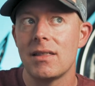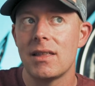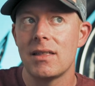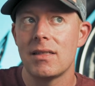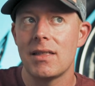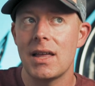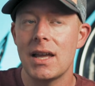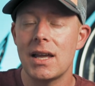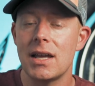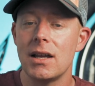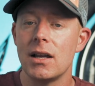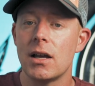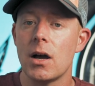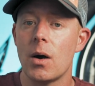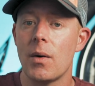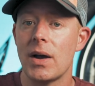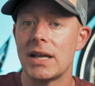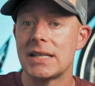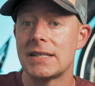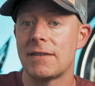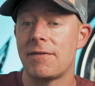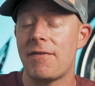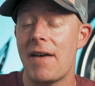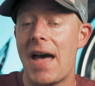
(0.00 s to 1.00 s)
that they can go
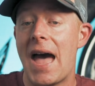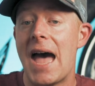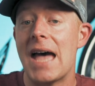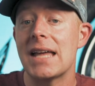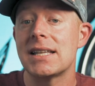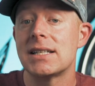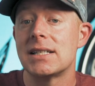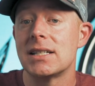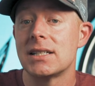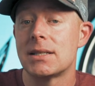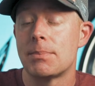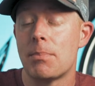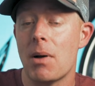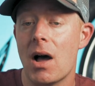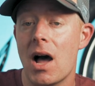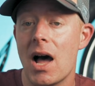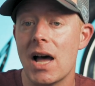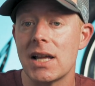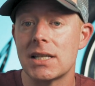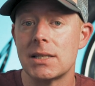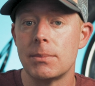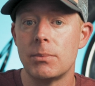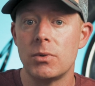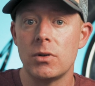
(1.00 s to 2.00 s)
as fast as
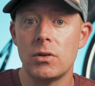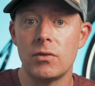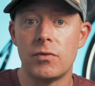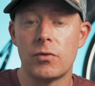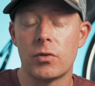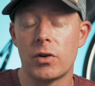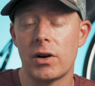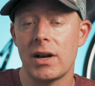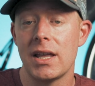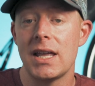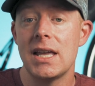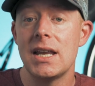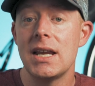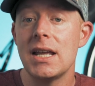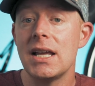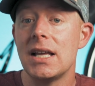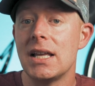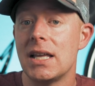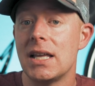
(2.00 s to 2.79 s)
possible for any